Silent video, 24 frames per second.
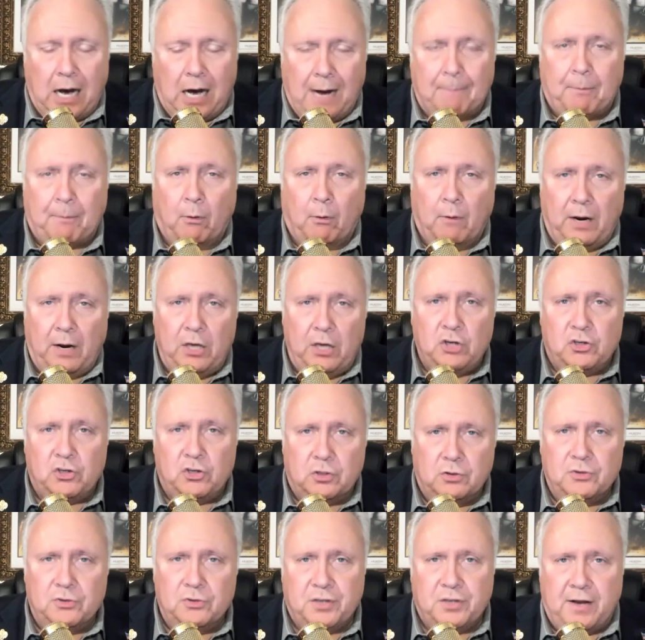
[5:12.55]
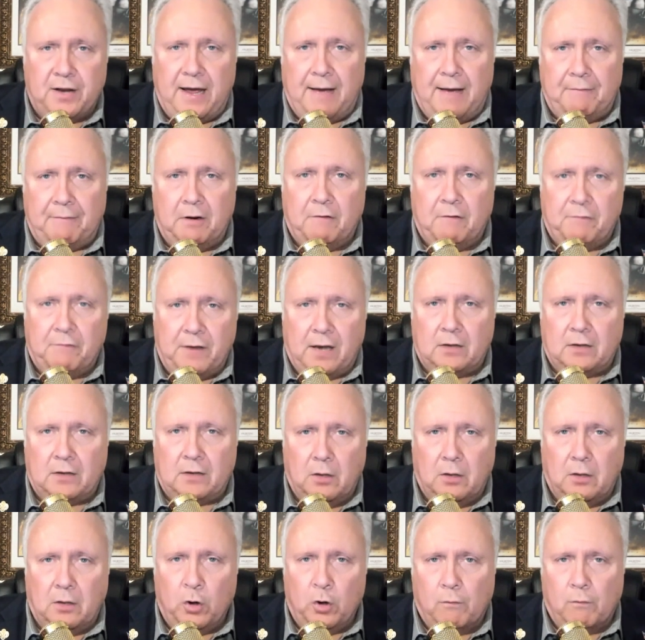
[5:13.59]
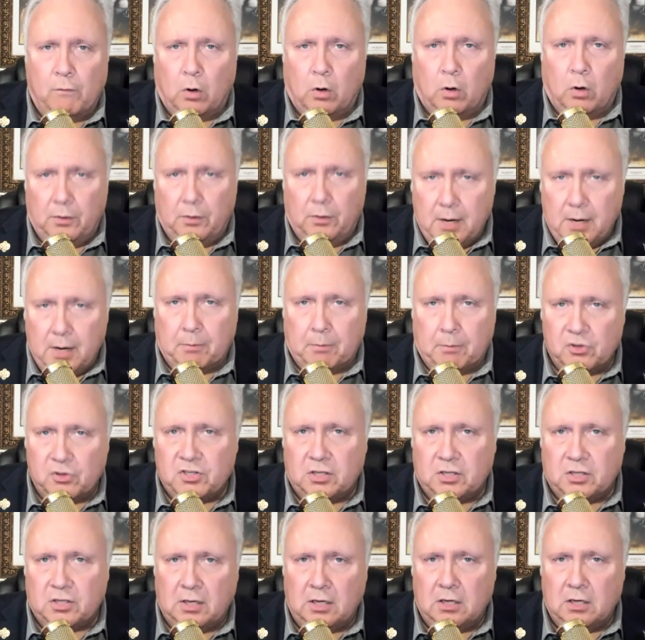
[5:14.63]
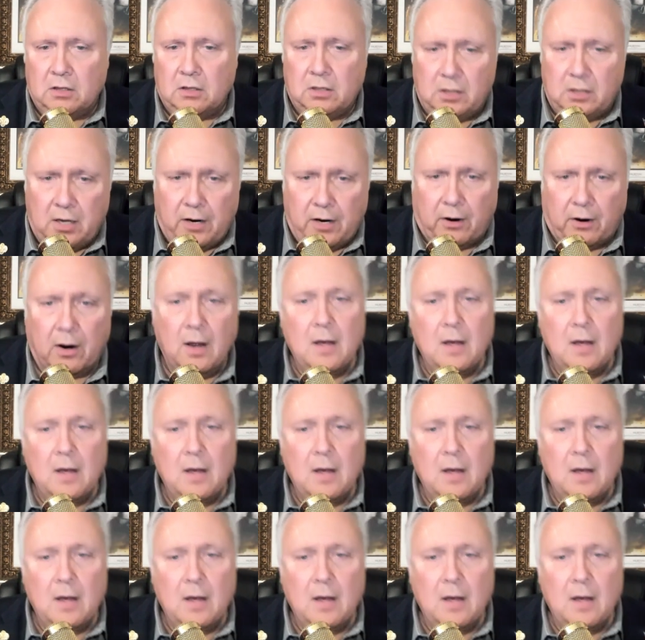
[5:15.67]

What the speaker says: operations and have an effect on the overall numbers at the end of the year.